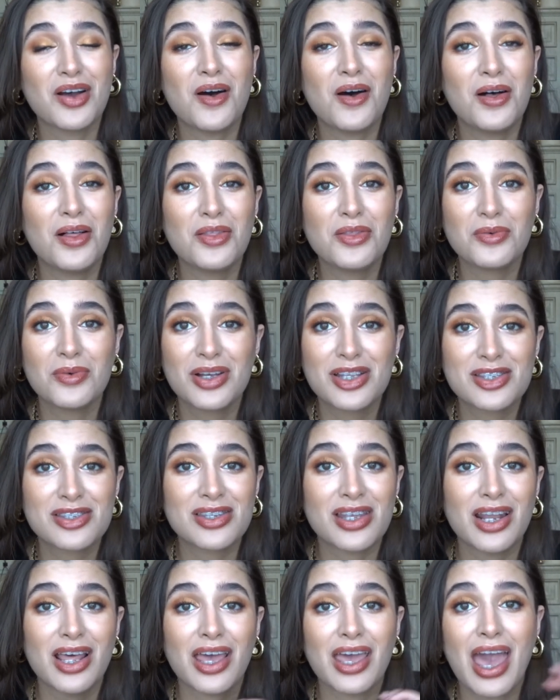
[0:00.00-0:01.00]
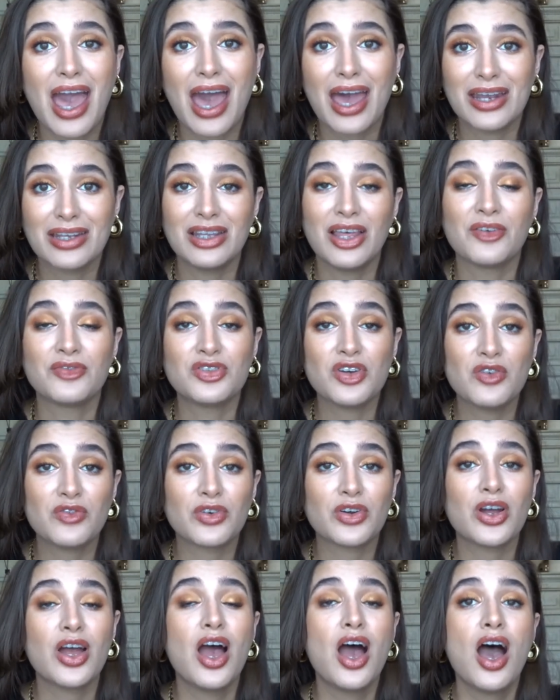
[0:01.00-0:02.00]
All the ones that I had left
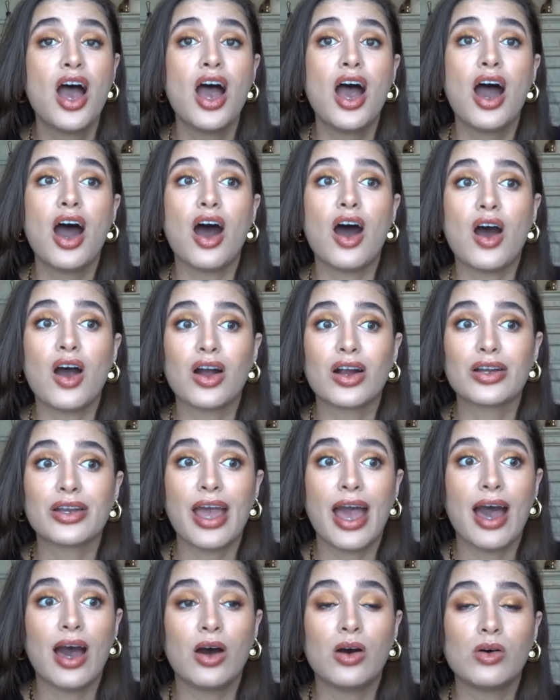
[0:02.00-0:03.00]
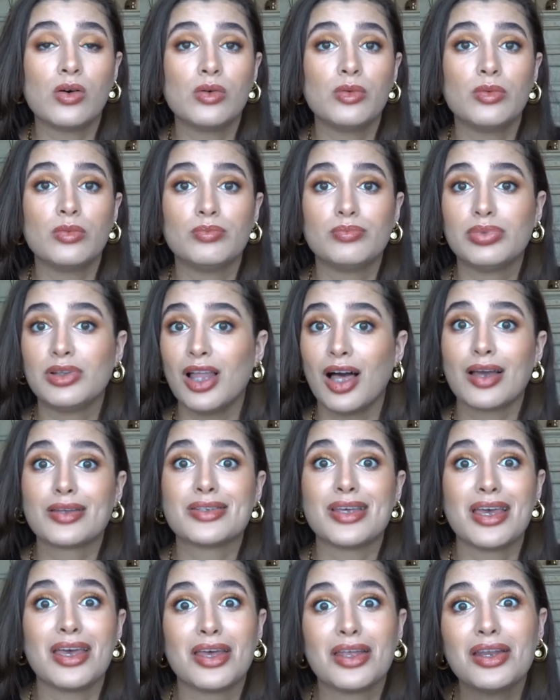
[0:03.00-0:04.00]
over are now
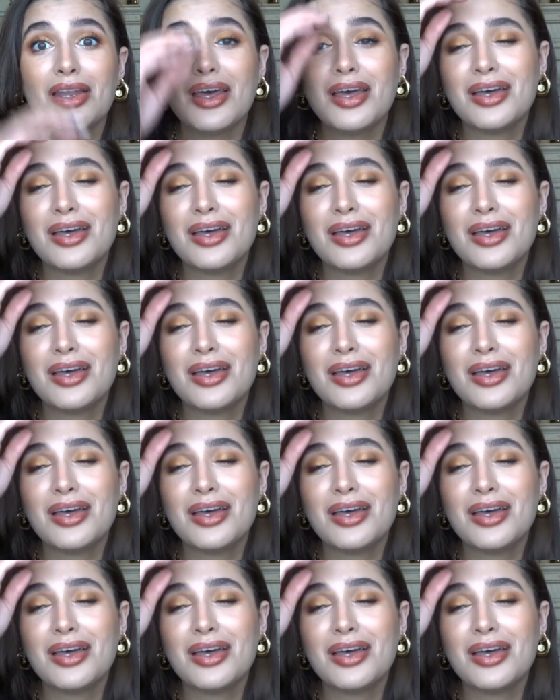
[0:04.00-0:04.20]
plugged in.